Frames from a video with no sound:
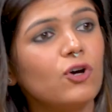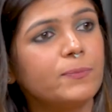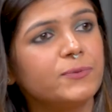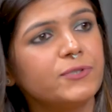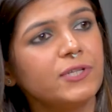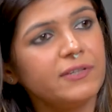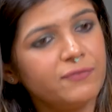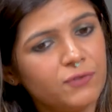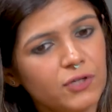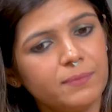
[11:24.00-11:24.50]

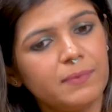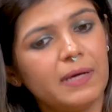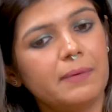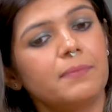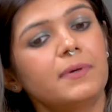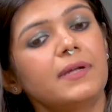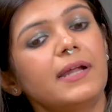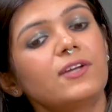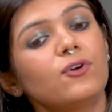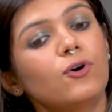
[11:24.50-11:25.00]
option, if you
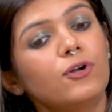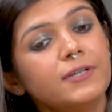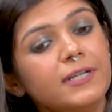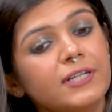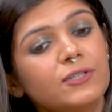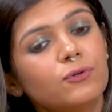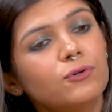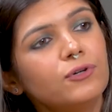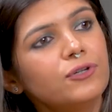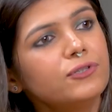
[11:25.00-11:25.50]
remember, I already
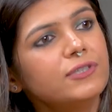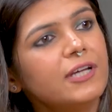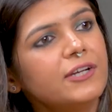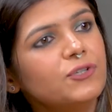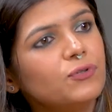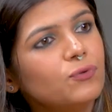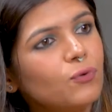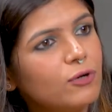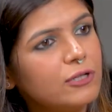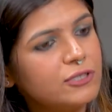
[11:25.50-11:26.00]
told you
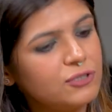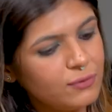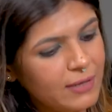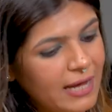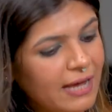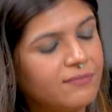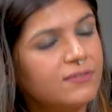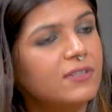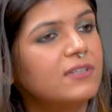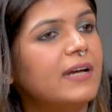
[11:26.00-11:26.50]
that you also
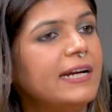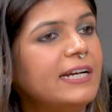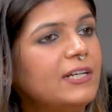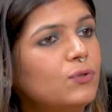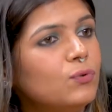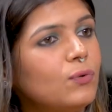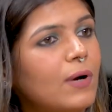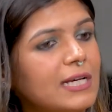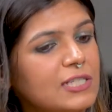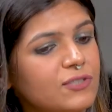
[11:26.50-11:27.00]
have the right
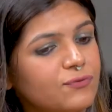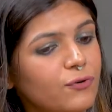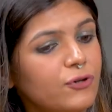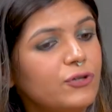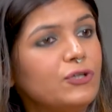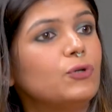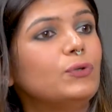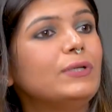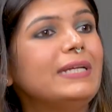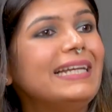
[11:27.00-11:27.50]
to ask for
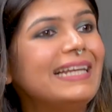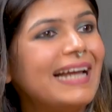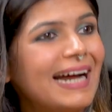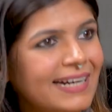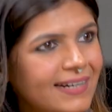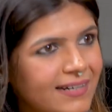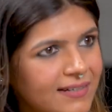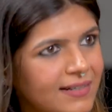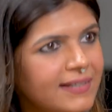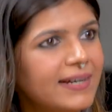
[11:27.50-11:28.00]

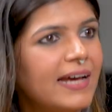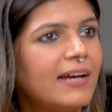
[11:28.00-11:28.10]
unilateral